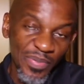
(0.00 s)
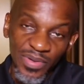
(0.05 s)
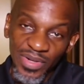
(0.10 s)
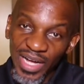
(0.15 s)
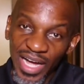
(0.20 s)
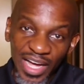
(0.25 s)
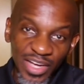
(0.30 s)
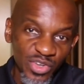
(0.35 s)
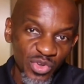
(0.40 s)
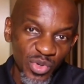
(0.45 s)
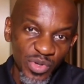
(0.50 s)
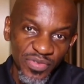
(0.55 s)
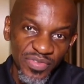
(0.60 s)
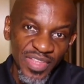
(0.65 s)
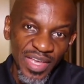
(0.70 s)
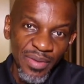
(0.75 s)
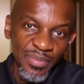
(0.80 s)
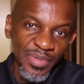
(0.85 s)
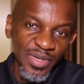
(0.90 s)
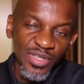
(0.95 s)
argue with
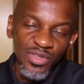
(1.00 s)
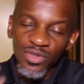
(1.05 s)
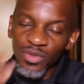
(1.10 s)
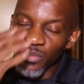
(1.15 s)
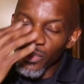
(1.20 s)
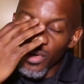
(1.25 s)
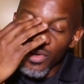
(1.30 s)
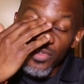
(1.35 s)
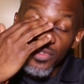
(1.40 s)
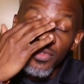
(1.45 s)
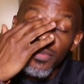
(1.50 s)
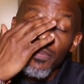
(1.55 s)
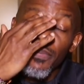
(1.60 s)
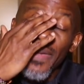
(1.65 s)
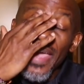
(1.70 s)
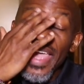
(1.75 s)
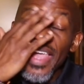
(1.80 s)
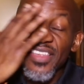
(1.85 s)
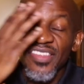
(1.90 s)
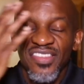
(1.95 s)
them in the most
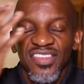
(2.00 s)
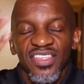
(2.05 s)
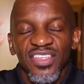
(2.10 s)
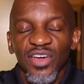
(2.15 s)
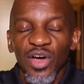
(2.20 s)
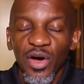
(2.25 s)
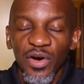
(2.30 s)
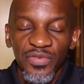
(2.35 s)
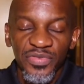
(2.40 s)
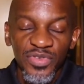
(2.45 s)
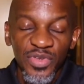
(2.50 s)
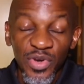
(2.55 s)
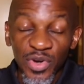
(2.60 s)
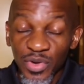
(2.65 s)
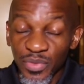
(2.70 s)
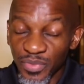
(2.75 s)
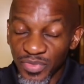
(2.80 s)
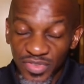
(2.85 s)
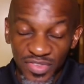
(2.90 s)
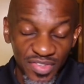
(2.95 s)
basic of
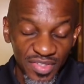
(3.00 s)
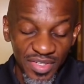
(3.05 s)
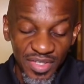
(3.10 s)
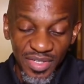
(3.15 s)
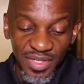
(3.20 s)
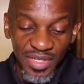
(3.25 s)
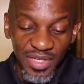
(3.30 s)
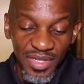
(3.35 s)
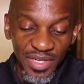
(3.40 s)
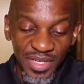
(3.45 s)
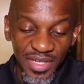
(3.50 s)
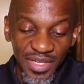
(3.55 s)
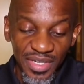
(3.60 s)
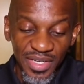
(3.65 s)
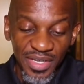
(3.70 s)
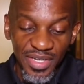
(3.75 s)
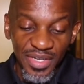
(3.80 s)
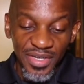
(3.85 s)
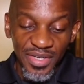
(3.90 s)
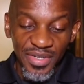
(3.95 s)
terms,
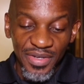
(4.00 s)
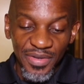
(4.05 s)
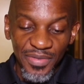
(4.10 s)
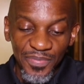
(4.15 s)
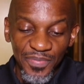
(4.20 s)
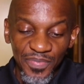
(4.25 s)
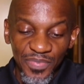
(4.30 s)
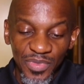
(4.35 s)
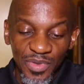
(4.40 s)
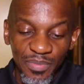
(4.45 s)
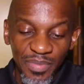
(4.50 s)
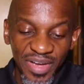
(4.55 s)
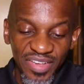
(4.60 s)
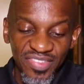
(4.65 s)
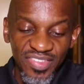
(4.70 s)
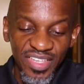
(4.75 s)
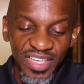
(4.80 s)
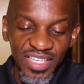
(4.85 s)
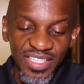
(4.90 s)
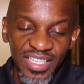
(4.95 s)
by
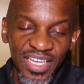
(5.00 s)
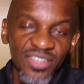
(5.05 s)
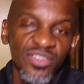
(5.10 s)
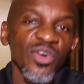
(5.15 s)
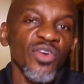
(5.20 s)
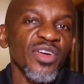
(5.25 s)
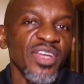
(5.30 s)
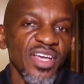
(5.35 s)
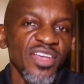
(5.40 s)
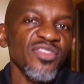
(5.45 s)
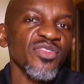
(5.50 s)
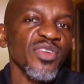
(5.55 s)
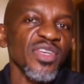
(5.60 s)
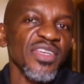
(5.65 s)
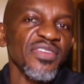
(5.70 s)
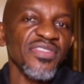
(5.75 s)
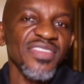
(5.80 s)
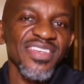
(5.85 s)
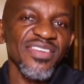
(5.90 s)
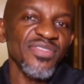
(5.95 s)
saying that, okay, so
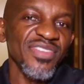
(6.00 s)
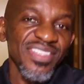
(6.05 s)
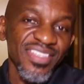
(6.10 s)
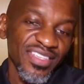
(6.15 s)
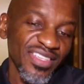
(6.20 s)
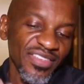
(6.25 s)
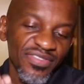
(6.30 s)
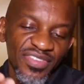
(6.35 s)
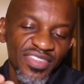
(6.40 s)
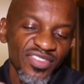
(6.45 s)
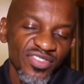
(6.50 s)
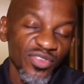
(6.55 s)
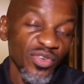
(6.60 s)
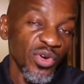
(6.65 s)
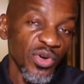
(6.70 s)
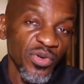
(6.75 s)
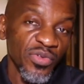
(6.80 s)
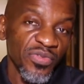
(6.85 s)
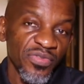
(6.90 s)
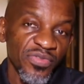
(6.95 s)
if this
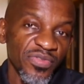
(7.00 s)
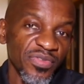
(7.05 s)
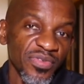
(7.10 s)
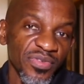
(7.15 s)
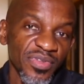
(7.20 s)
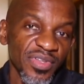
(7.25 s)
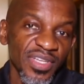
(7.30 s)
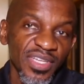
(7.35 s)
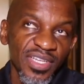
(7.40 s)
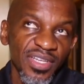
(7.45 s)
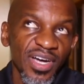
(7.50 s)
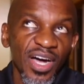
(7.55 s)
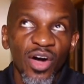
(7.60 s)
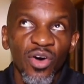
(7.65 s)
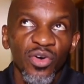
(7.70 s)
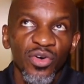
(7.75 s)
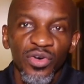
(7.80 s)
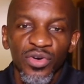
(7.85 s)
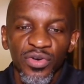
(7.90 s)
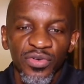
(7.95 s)
earth,
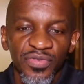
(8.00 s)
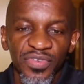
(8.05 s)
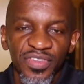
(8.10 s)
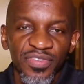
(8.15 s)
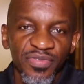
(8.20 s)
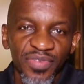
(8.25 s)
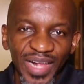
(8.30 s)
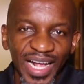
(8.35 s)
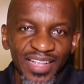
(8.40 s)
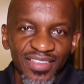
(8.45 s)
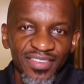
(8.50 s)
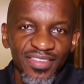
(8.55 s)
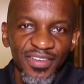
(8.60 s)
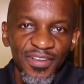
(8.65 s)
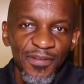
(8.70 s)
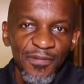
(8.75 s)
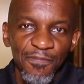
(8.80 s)
our earth, is flat,